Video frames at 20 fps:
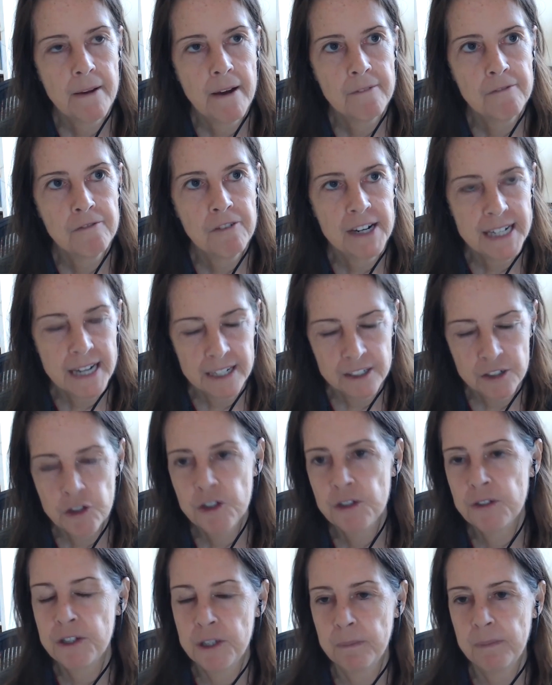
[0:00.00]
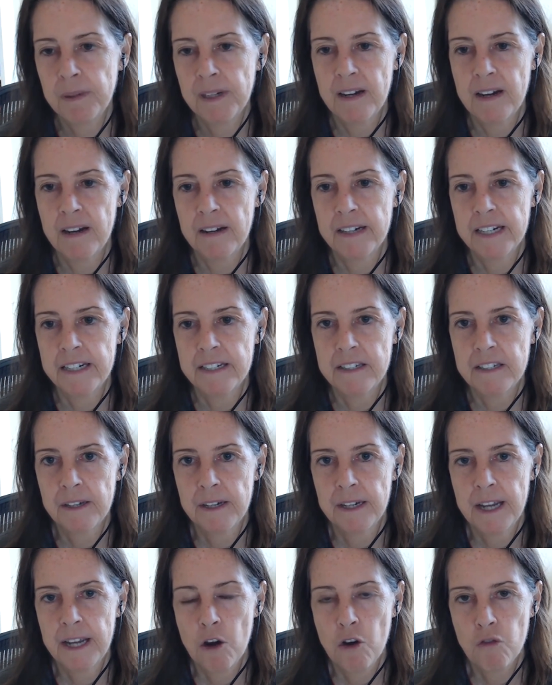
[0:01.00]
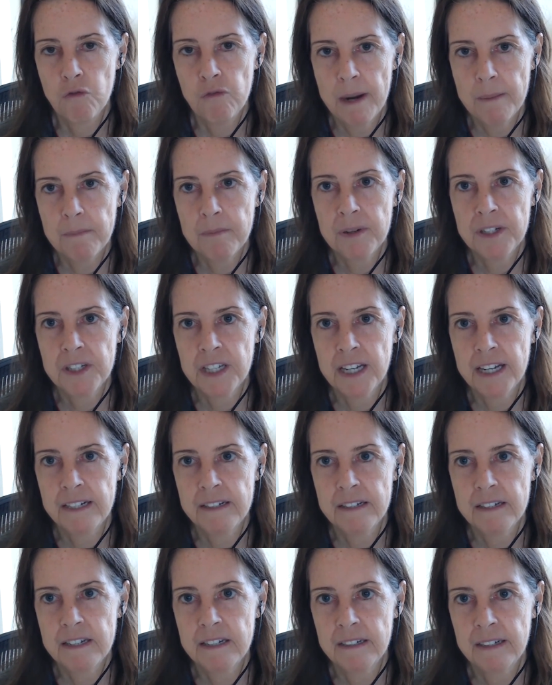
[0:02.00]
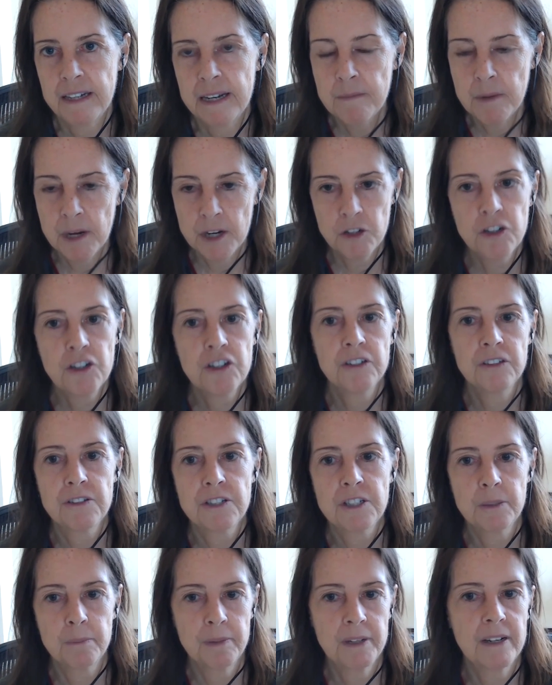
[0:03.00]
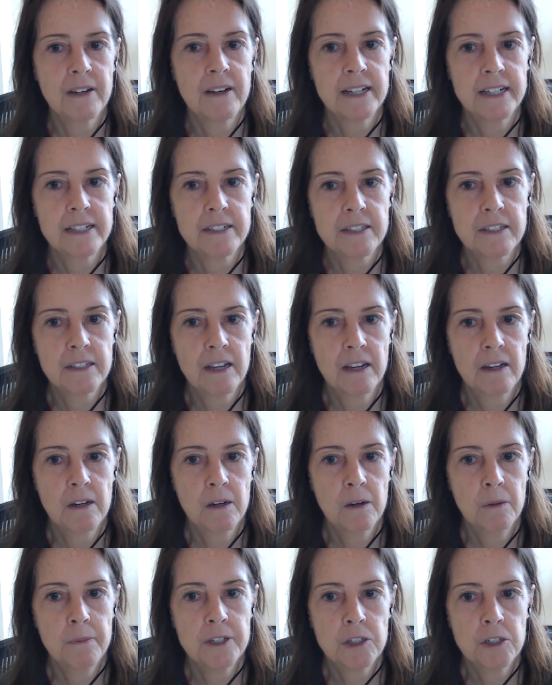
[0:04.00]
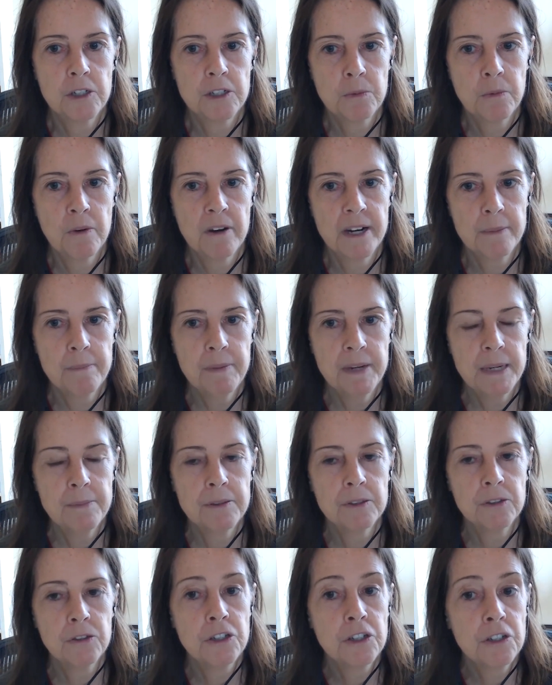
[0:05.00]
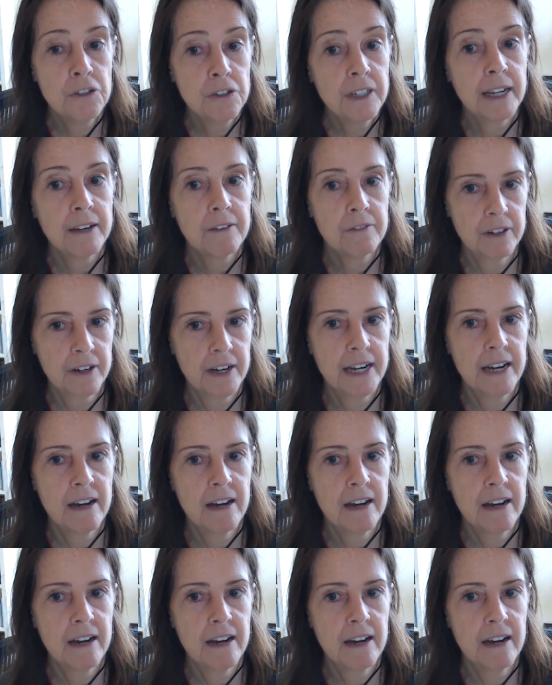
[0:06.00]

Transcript: financial supplies represent emotional supplies, which is why people do get very